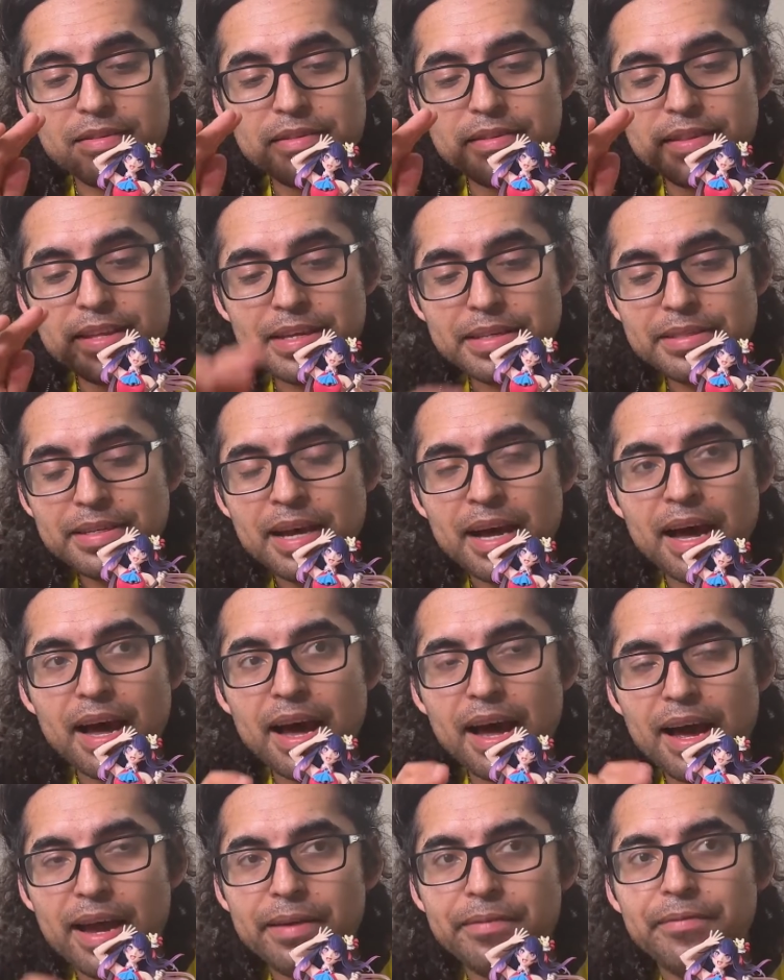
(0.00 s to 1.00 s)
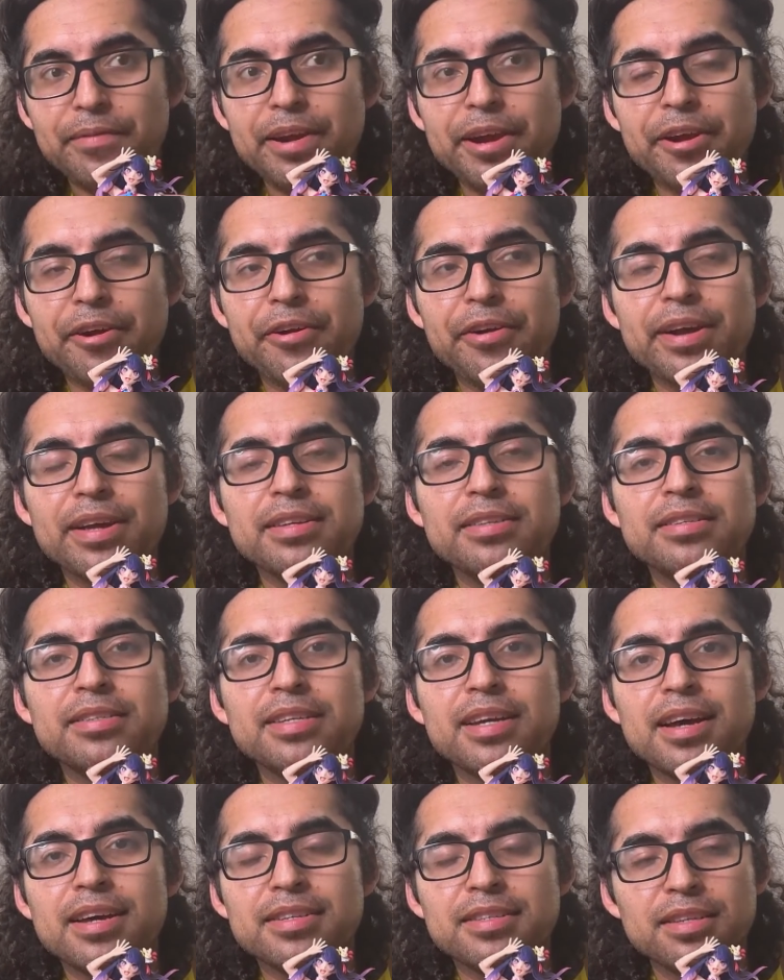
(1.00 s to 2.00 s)
this eye figure is
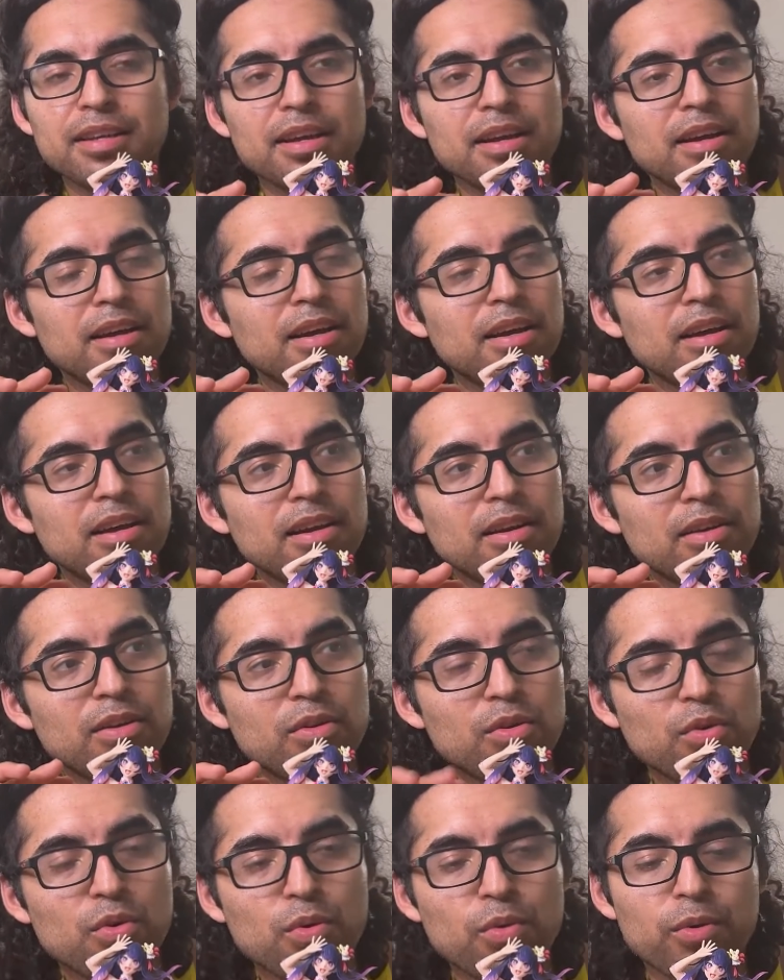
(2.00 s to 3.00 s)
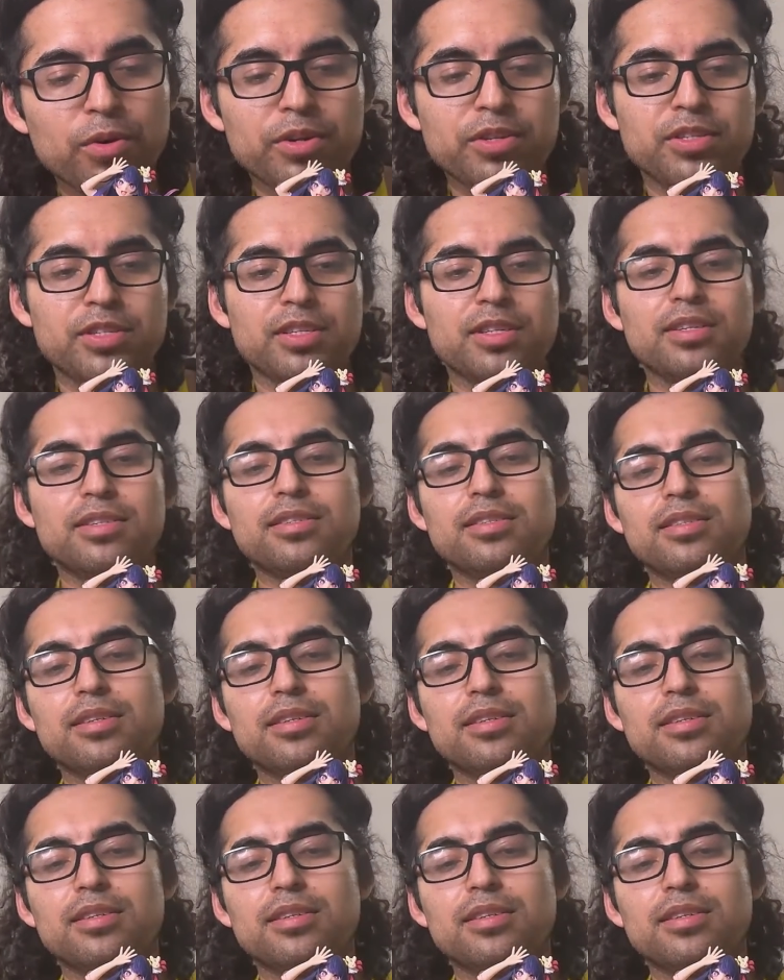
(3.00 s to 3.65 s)
just gorgeous.